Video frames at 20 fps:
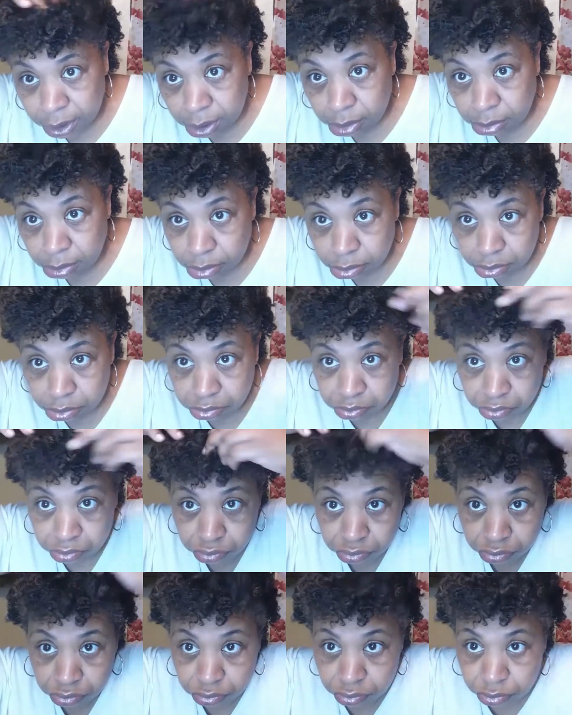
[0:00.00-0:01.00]

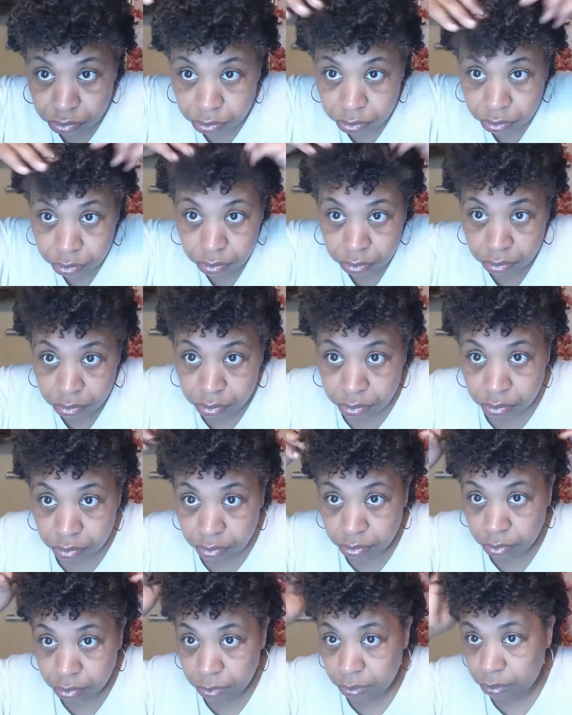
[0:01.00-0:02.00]

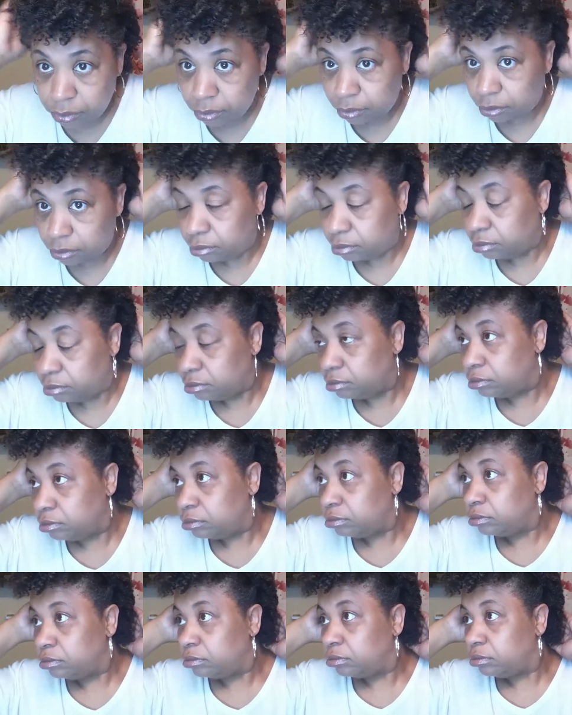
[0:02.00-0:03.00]

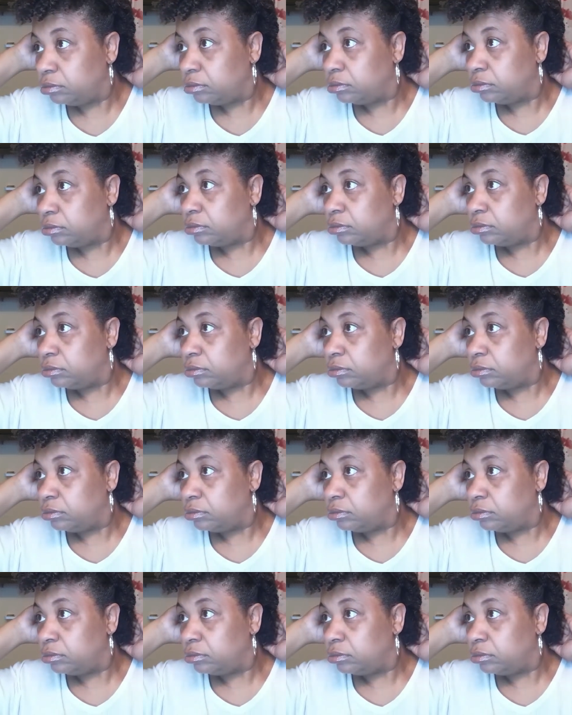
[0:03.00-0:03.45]
No one is speaking in this clip.